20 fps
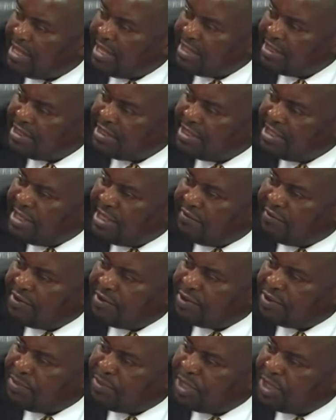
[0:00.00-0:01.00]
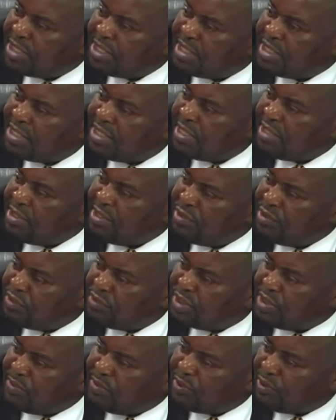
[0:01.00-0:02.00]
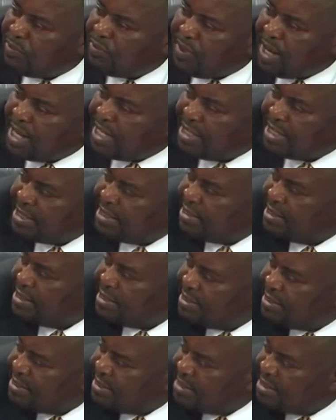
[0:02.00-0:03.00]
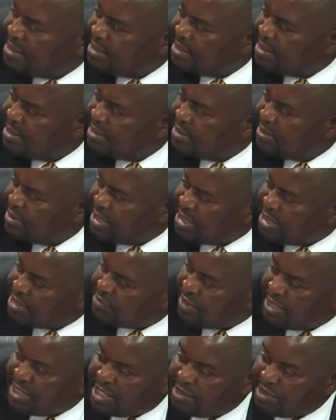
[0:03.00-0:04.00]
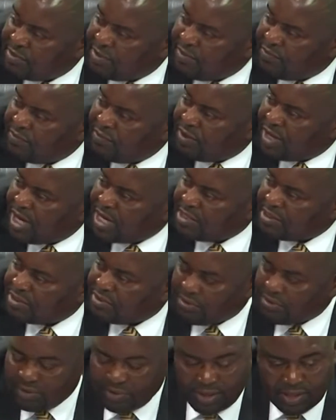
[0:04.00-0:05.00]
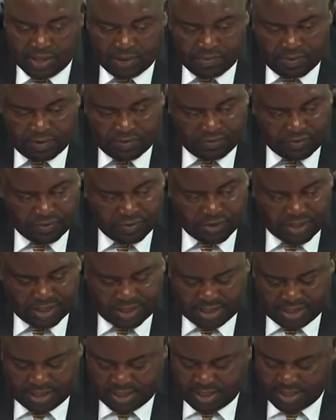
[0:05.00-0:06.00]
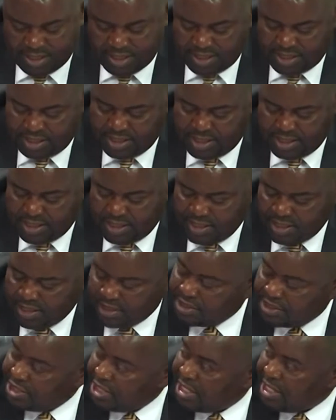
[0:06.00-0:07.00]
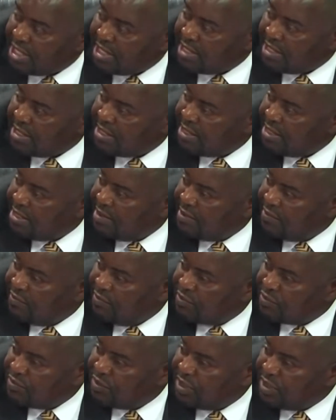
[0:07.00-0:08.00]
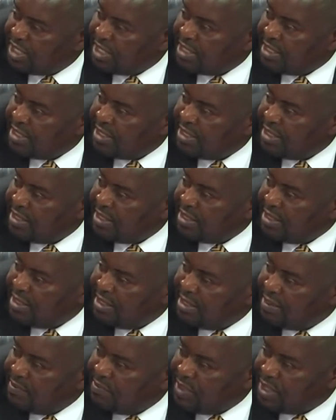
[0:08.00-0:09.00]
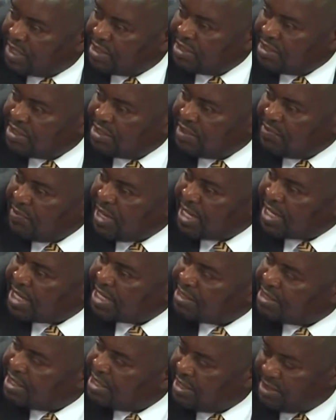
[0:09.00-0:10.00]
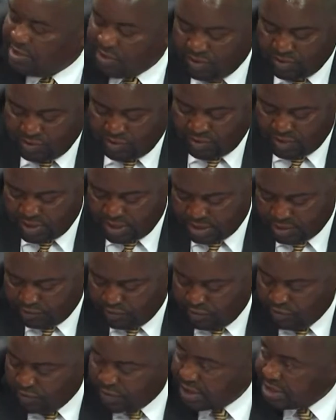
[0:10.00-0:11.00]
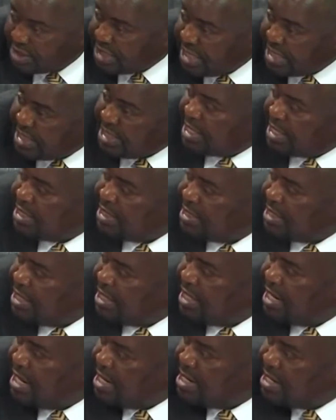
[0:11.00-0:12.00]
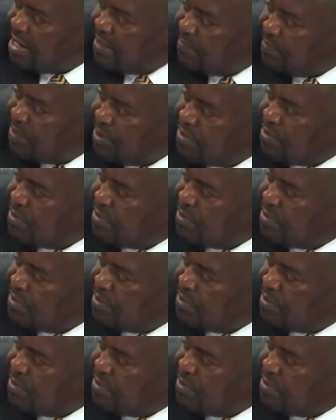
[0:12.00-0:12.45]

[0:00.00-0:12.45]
CDF is being used properly. So I just wanted to give you counsel before the chair for today makes his remark. I said, no, let's follow the standard and appeal